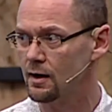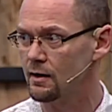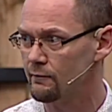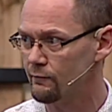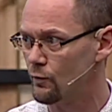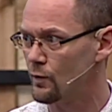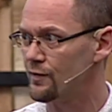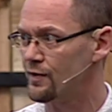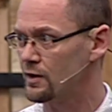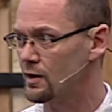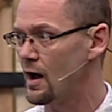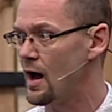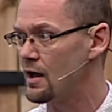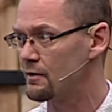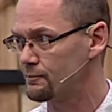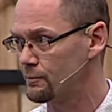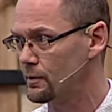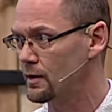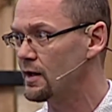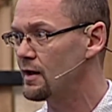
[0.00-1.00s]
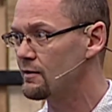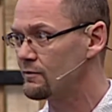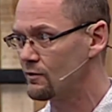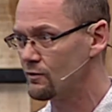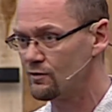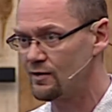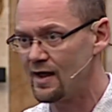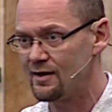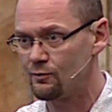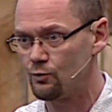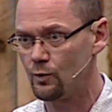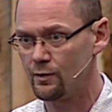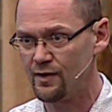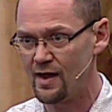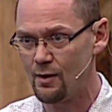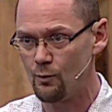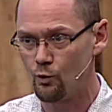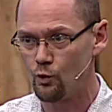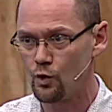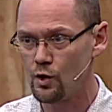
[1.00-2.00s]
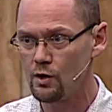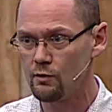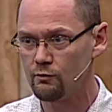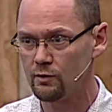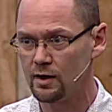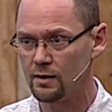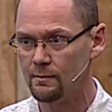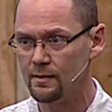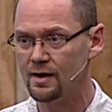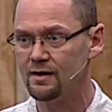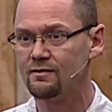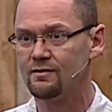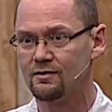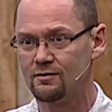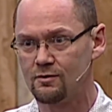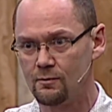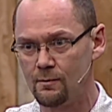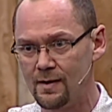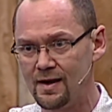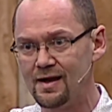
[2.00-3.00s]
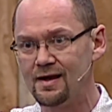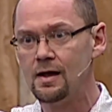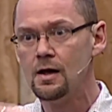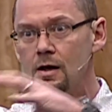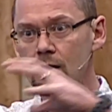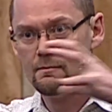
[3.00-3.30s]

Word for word: of what the gospel is. And so that's what that word really means is to be